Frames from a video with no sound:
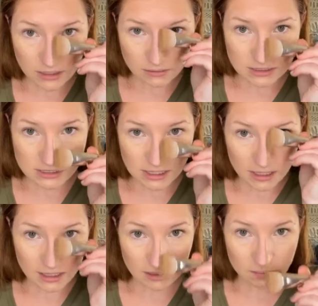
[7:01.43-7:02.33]
down the
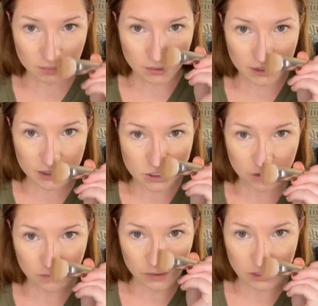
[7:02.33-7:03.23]
side bridge
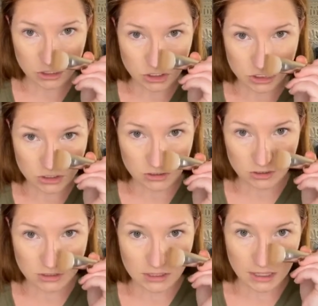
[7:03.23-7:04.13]
of each
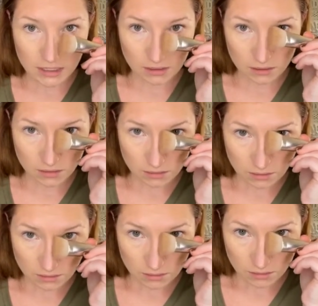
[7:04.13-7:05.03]
side.
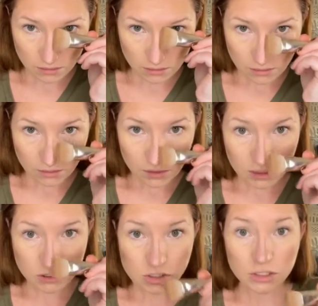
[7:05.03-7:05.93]

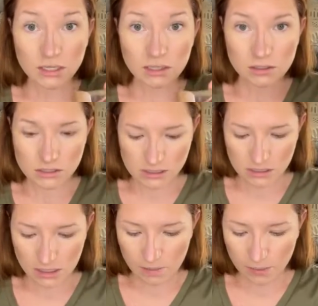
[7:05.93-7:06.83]
And the trick here is
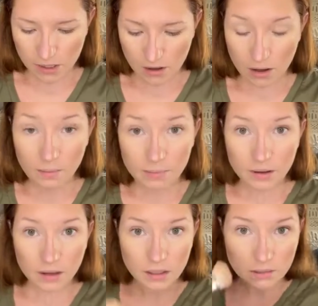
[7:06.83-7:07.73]
to keep it up
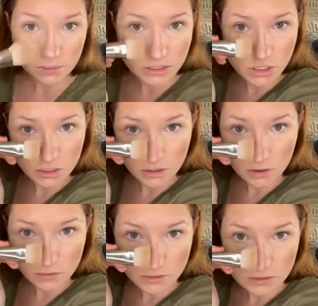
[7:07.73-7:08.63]
on the bridge of your
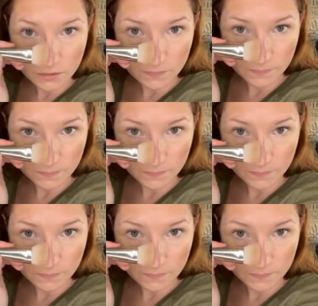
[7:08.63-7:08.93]
nose.